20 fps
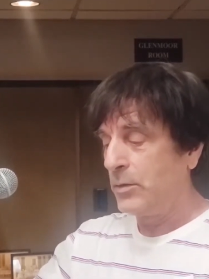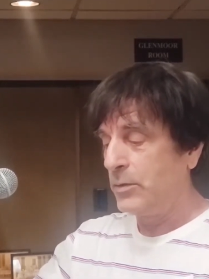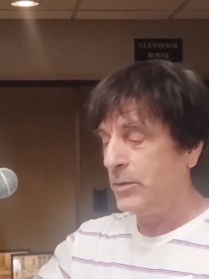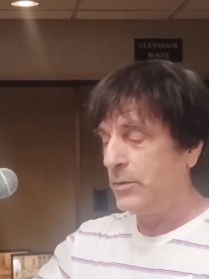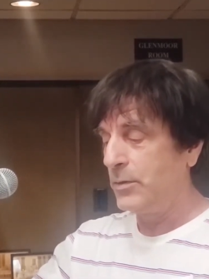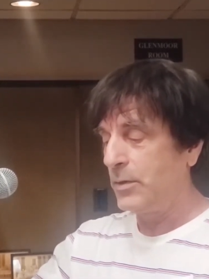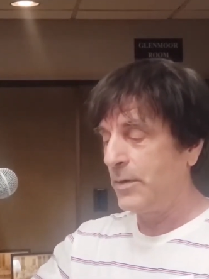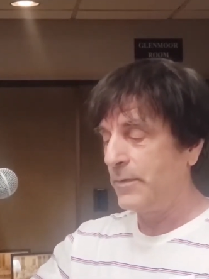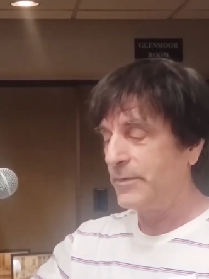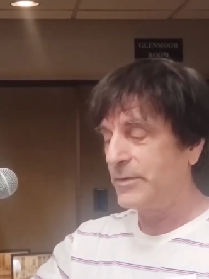
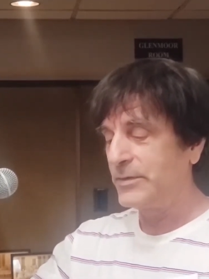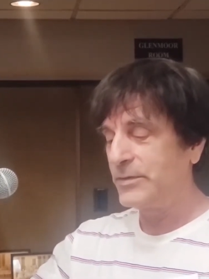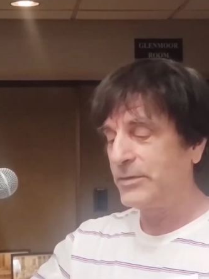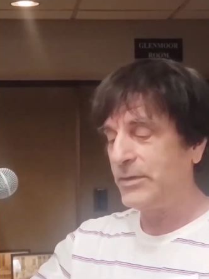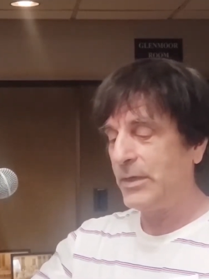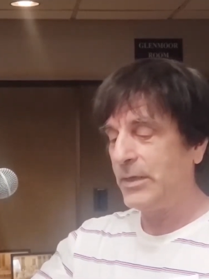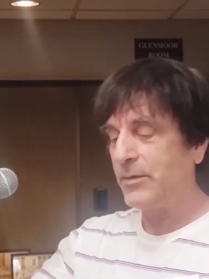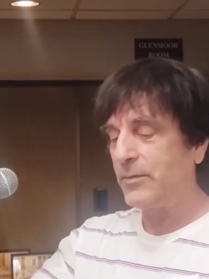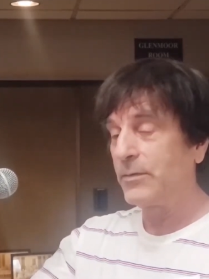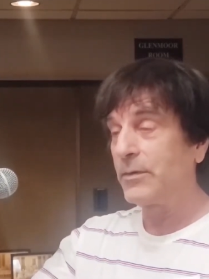You know the
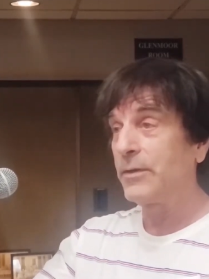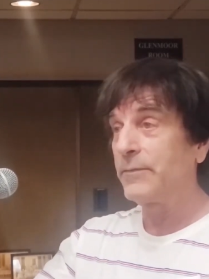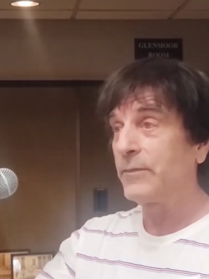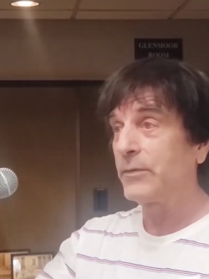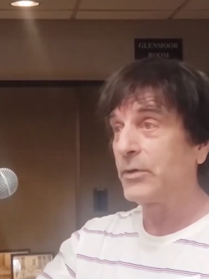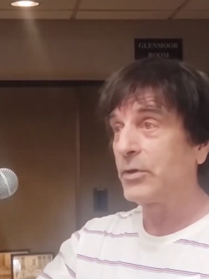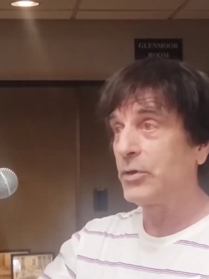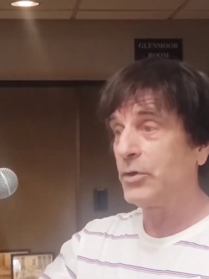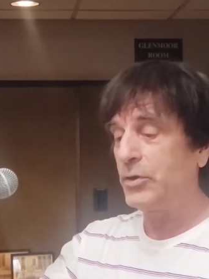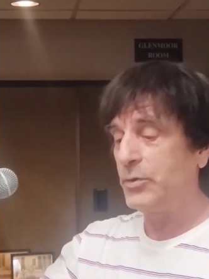secret of
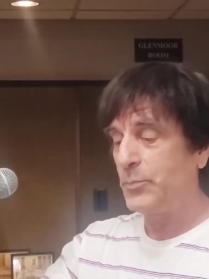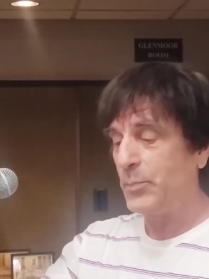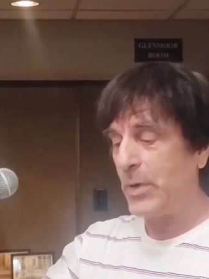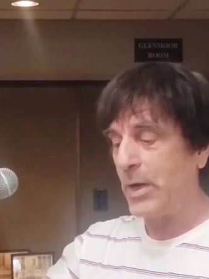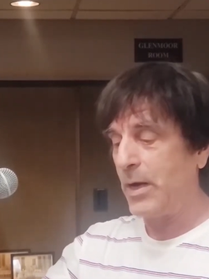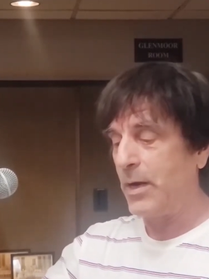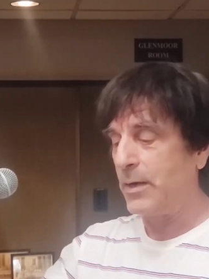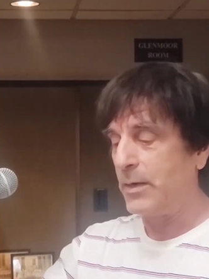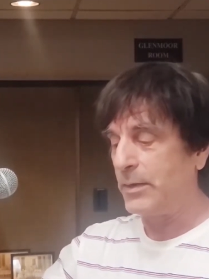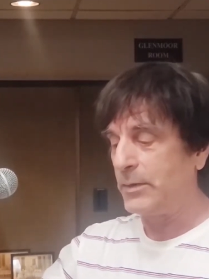a good
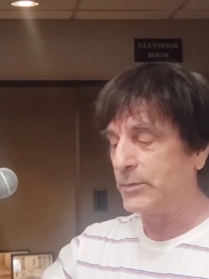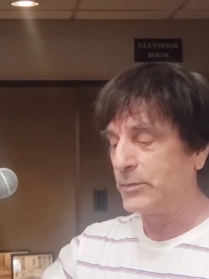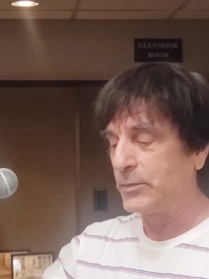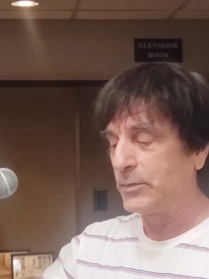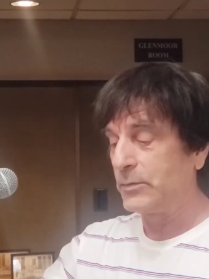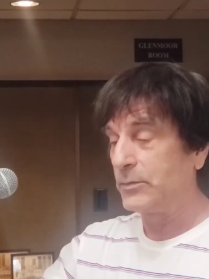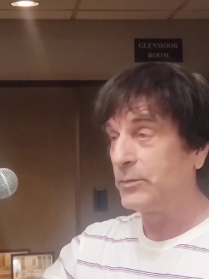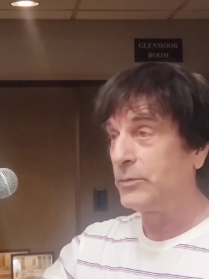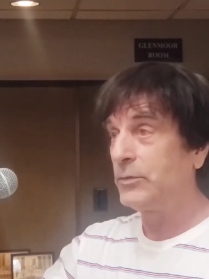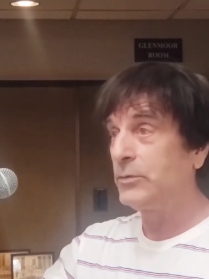marriage:
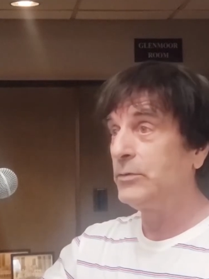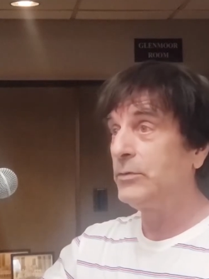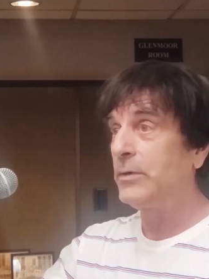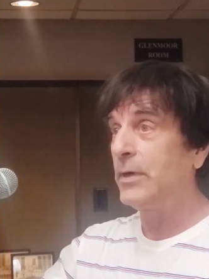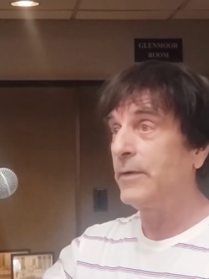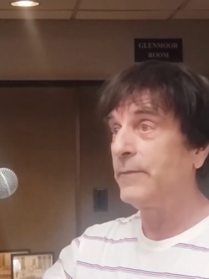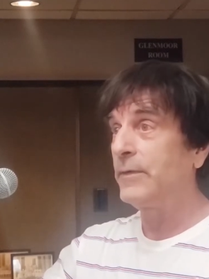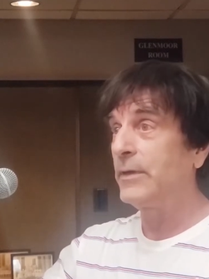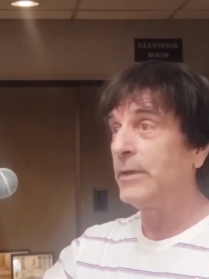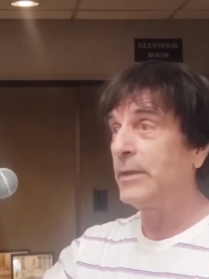do
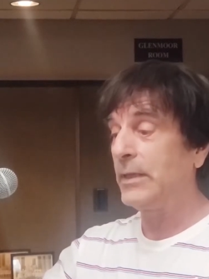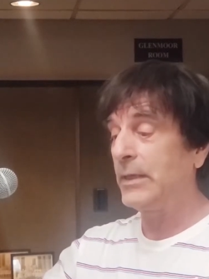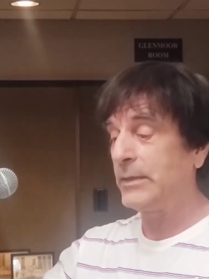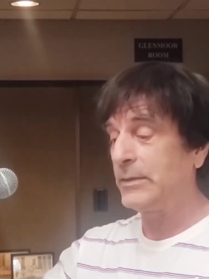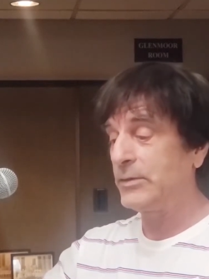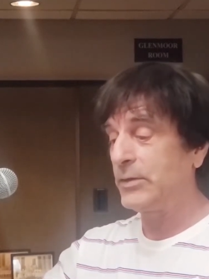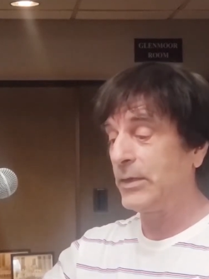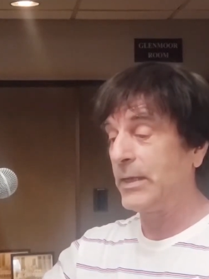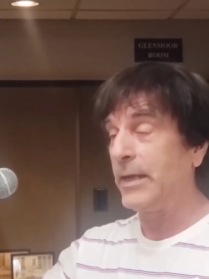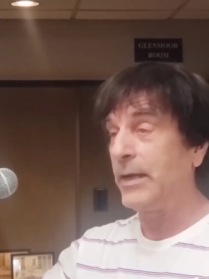
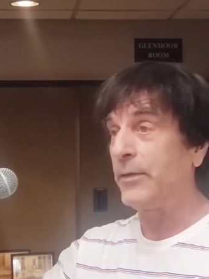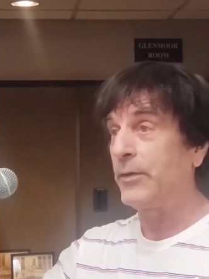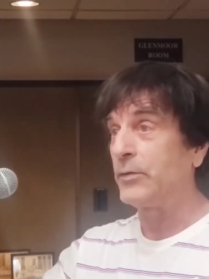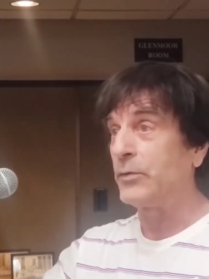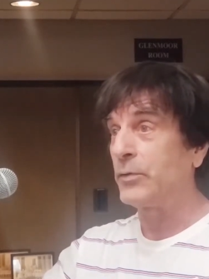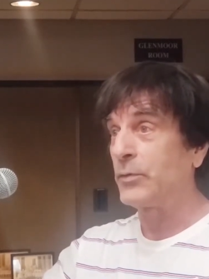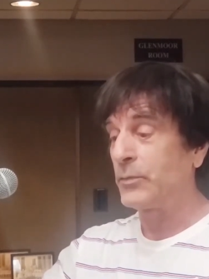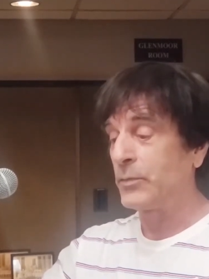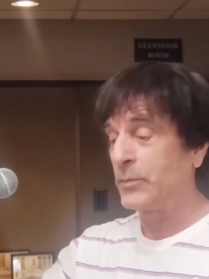everything together.